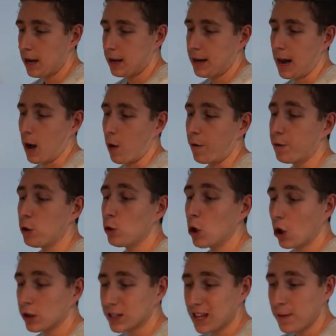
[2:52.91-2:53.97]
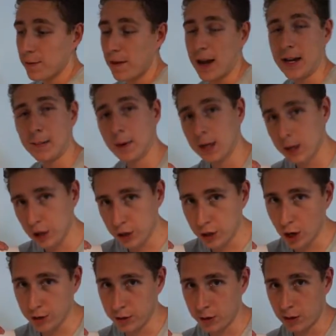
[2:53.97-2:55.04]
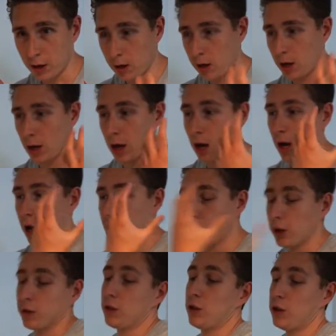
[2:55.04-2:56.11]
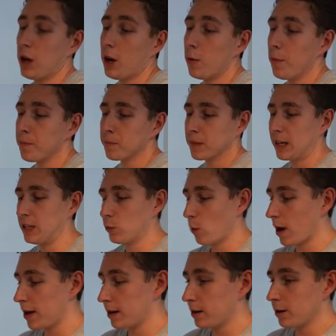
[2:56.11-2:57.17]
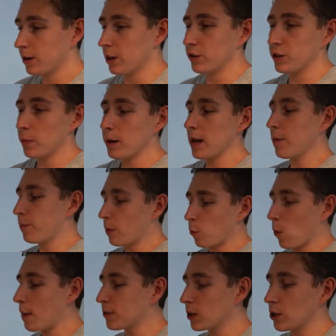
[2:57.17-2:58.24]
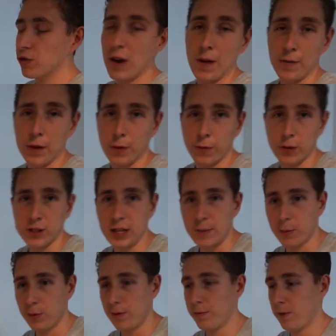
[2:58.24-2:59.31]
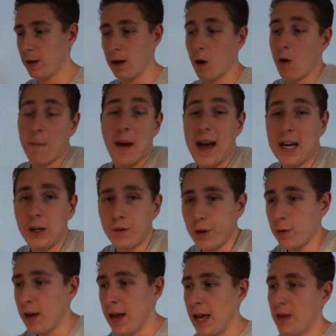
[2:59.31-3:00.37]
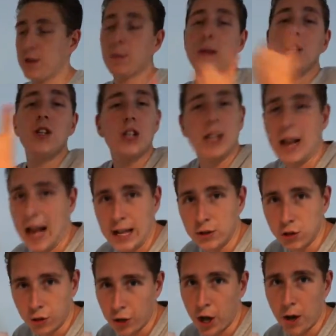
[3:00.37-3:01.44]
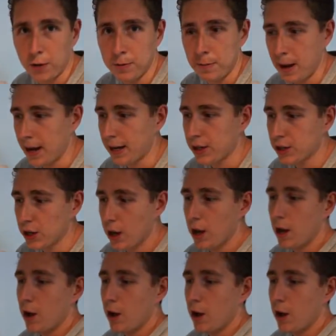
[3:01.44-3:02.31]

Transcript: Now a view content for anybody that doesn't uh, doesn't know is when you know somebody if website traffic for example if uh, or a page view if somebody just lands on the homepage